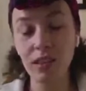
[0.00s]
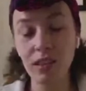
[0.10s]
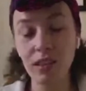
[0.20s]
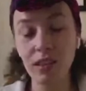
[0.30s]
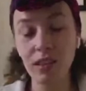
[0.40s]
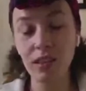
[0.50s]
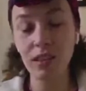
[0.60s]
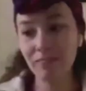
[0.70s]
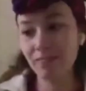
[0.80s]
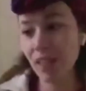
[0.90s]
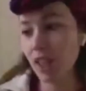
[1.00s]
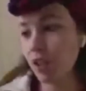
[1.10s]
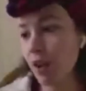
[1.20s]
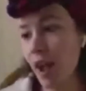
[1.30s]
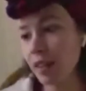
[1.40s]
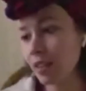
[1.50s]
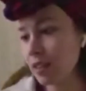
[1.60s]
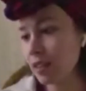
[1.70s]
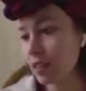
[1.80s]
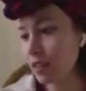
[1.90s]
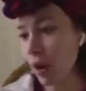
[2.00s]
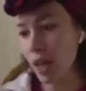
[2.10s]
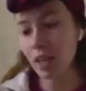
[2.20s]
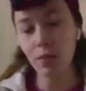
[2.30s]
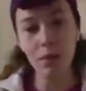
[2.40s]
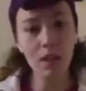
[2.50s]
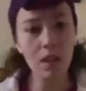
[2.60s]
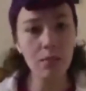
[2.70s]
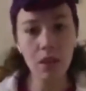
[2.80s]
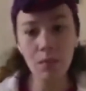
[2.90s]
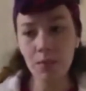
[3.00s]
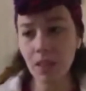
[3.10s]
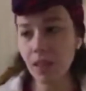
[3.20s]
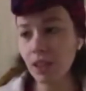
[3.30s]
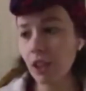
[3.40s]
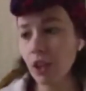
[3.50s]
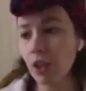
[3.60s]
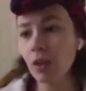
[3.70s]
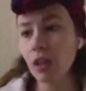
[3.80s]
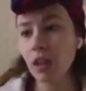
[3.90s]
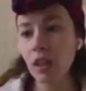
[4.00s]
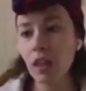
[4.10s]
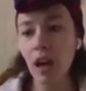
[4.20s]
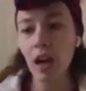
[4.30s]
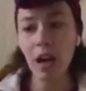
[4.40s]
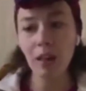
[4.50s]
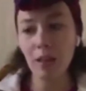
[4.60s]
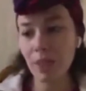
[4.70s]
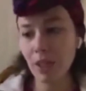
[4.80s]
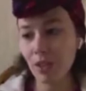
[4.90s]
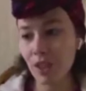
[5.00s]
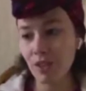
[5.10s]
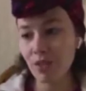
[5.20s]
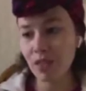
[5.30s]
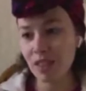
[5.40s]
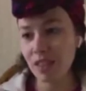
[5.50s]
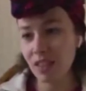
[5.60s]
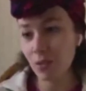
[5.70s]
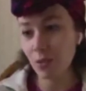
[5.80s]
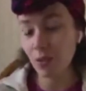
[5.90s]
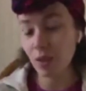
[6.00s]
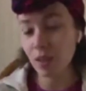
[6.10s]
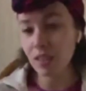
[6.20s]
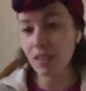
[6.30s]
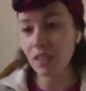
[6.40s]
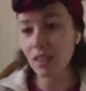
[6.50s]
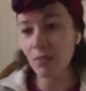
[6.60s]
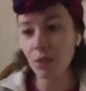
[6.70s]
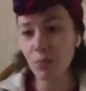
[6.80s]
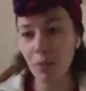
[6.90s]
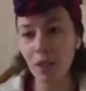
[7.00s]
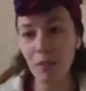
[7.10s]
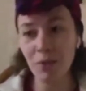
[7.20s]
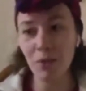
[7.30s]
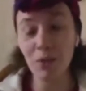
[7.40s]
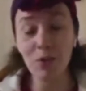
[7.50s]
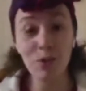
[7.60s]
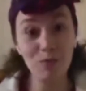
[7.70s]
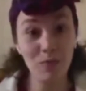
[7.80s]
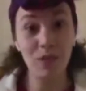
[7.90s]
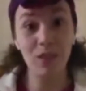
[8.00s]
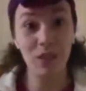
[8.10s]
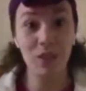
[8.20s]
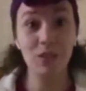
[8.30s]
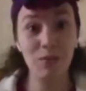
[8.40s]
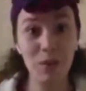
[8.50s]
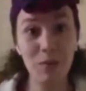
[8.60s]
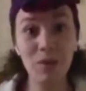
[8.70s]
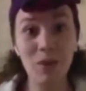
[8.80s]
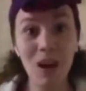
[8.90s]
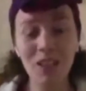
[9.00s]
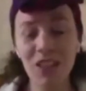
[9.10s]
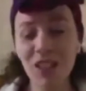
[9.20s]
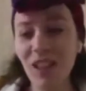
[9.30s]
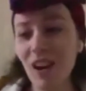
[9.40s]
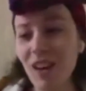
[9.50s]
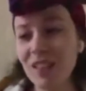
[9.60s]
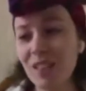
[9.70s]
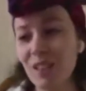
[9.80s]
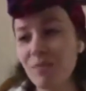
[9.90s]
like interact in some way, give me a thumbs up, say hello. Let me know that you can see this. Ooh, I see numbers popping up. So there's people watching. Awesome.